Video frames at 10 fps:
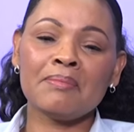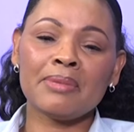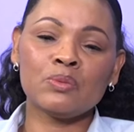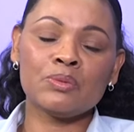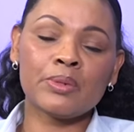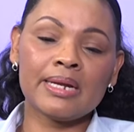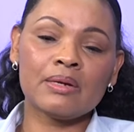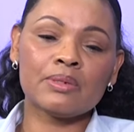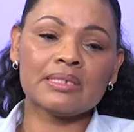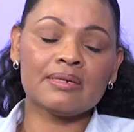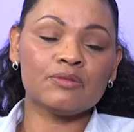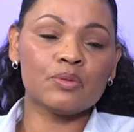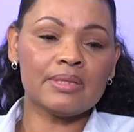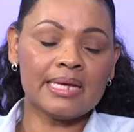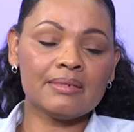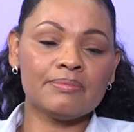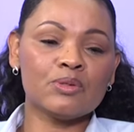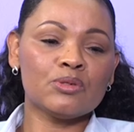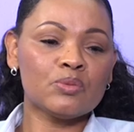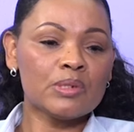but we pride ourselves with that
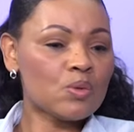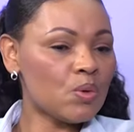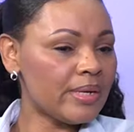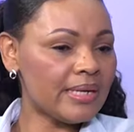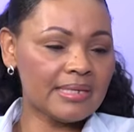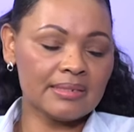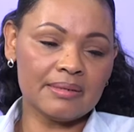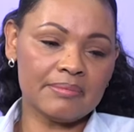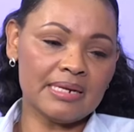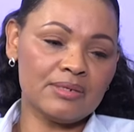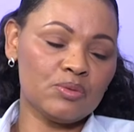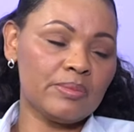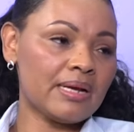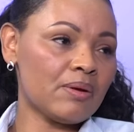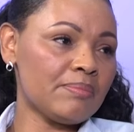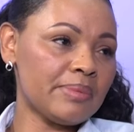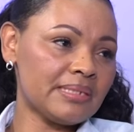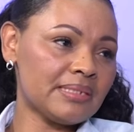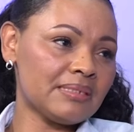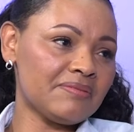because we go an extra mile to make our
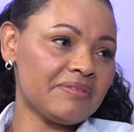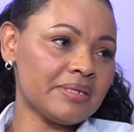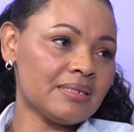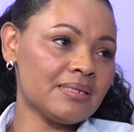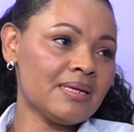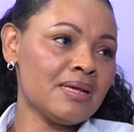patients feel